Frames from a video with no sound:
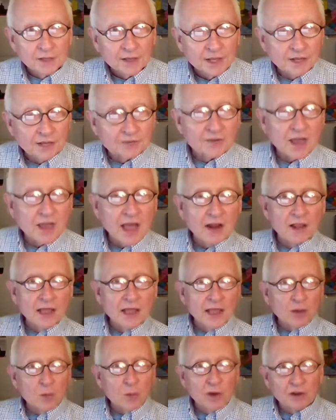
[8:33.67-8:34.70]
It's kind of
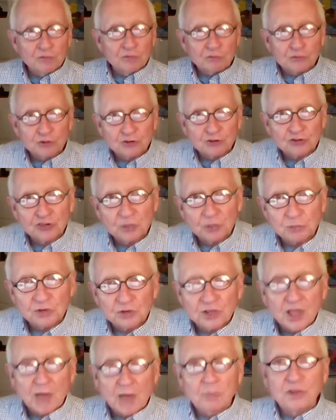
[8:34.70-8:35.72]
like waiting for your ship to
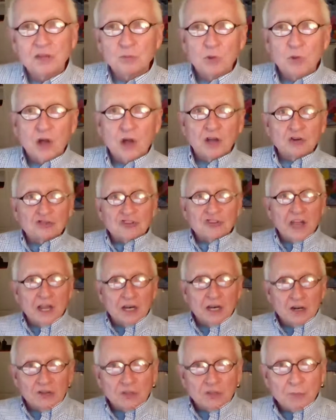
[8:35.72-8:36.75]
come in while you're
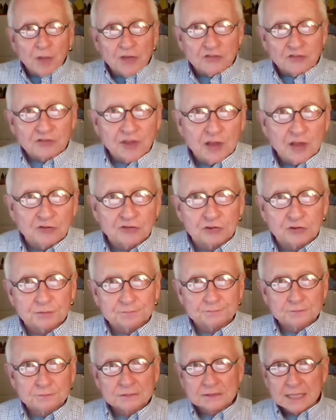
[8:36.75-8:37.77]
standing at the bus station.
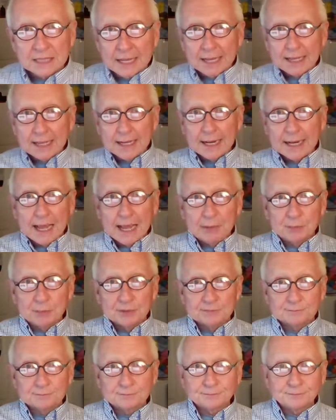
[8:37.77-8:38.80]
Not going to
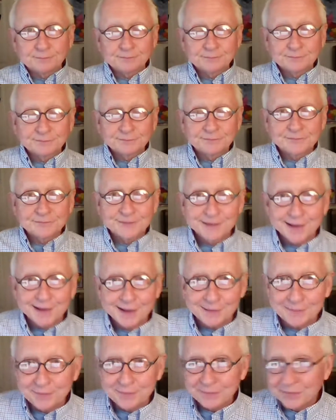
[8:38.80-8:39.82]
happen. Okay.